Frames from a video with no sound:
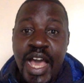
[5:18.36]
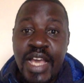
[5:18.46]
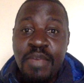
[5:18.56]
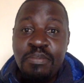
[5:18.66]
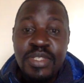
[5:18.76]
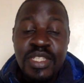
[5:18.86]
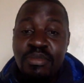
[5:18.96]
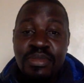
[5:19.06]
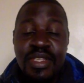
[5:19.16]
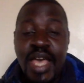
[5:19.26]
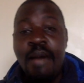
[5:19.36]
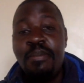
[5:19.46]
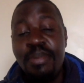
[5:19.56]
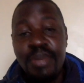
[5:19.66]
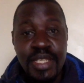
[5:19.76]
keeps teams
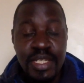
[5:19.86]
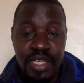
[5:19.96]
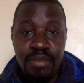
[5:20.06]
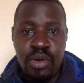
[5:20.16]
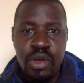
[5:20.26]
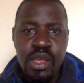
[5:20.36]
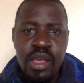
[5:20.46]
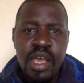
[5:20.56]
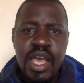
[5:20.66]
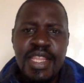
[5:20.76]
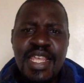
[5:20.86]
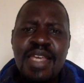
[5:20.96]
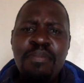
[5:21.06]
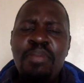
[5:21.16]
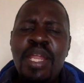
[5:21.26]
up in the table.
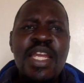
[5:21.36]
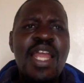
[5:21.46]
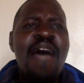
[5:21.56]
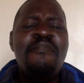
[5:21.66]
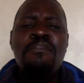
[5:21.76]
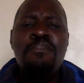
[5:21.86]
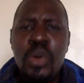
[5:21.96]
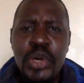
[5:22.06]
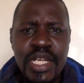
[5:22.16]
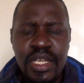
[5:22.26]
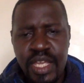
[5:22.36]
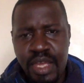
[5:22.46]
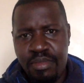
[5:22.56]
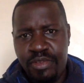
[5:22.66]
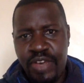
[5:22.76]
They played a boring
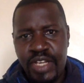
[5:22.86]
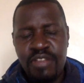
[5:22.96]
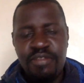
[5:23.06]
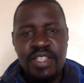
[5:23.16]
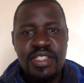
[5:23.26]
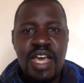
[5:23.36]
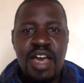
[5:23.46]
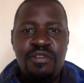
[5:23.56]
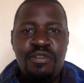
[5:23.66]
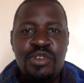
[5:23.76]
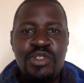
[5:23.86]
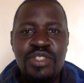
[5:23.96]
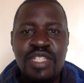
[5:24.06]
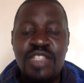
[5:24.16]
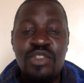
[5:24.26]
game. In fact, the first half
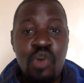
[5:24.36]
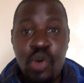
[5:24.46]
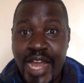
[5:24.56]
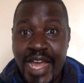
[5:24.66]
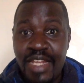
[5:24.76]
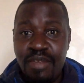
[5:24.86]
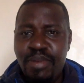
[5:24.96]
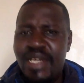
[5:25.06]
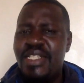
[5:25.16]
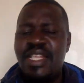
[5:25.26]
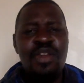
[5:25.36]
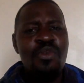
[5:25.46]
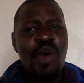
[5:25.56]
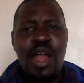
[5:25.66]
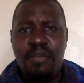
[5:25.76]
was they scored early, but then
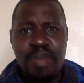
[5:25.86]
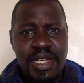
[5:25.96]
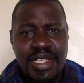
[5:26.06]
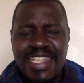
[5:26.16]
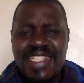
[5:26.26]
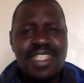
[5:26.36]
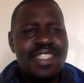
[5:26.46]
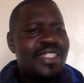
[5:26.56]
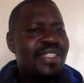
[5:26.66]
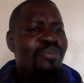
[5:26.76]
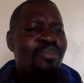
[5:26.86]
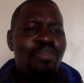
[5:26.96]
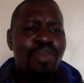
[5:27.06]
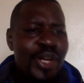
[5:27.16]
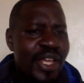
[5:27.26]
what happened? They just
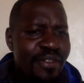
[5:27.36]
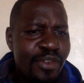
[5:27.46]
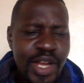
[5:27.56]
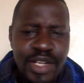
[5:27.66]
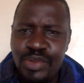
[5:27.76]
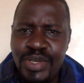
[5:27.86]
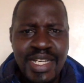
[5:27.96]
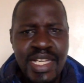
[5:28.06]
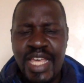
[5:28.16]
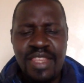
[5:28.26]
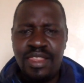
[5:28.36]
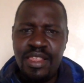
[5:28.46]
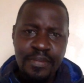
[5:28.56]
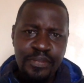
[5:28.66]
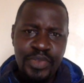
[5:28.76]
bored everyone to death.
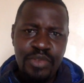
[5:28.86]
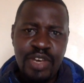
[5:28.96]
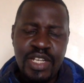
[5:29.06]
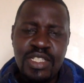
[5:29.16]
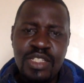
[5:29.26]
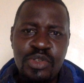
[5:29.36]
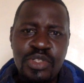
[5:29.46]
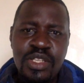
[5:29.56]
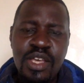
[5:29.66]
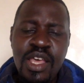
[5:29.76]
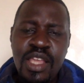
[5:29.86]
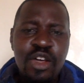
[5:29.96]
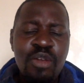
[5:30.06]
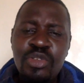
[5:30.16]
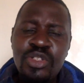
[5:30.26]
In fact, it was they
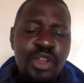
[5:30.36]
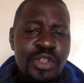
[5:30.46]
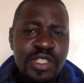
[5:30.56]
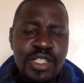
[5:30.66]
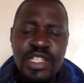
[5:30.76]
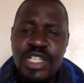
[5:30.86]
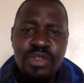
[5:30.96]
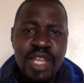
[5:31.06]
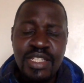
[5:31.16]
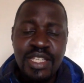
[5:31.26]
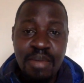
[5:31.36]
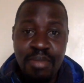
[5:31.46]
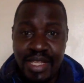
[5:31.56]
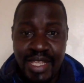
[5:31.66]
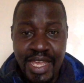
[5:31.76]
almost drew that game
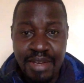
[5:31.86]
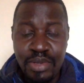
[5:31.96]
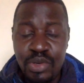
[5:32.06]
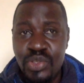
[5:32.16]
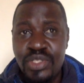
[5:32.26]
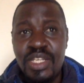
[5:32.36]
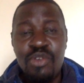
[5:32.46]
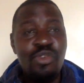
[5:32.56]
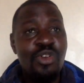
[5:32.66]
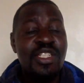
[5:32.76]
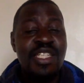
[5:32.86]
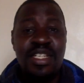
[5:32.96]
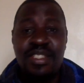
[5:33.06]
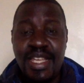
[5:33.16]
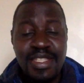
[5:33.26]
at the end because they could not
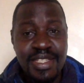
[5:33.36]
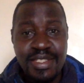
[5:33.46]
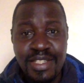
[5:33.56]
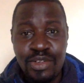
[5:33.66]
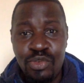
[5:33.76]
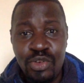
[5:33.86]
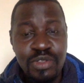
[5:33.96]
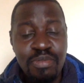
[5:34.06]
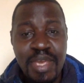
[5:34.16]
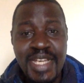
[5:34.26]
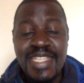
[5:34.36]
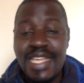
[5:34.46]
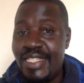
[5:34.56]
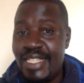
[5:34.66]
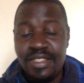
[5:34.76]
take chances, they could not make
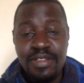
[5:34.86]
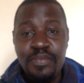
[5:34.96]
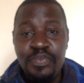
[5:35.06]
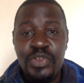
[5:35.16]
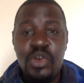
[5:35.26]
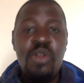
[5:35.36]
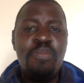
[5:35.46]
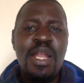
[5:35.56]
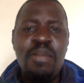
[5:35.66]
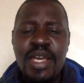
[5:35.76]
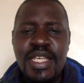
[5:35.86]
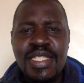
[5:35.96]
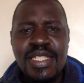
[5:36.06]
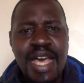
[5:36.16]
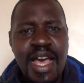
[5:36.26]
chances. Cole Palmer
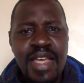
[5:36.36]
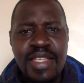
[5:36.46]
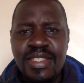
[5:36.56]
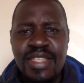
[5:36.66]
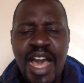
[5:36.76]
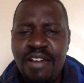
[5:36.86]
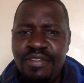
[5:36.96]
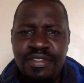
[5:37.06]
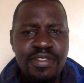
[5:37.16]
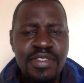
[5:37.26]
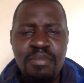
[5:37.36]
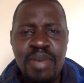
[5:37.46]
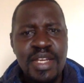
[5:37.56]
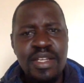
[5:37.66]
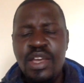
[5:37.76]
is half the
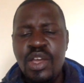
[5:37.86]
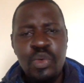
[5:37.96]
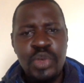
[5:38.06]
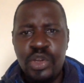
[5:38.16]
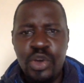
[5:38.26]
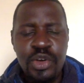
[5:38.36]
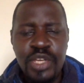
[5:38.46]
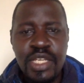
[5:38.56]
man we know,